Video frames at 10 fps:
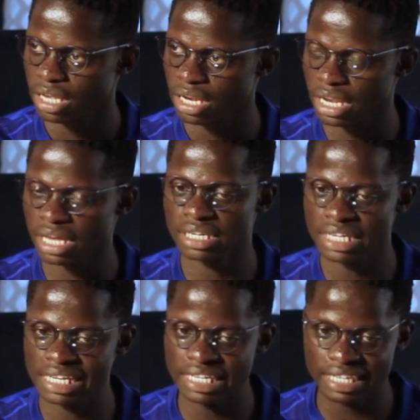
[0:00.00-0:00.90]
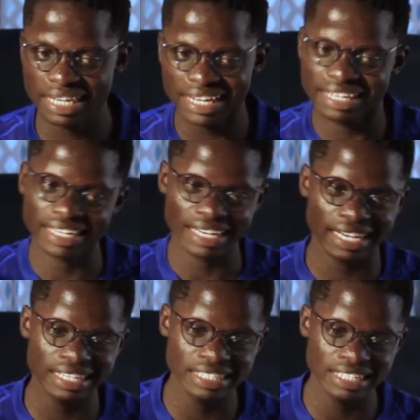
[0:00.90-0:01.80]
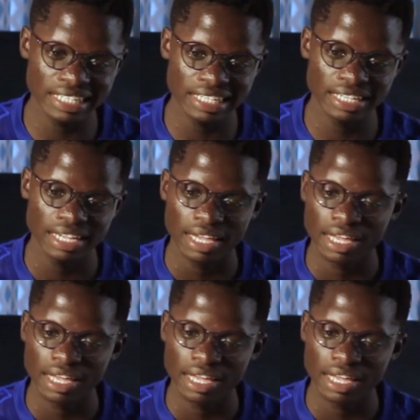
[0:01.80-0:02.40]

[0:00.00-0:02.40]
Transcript: Like nilingia, nikakaa chini.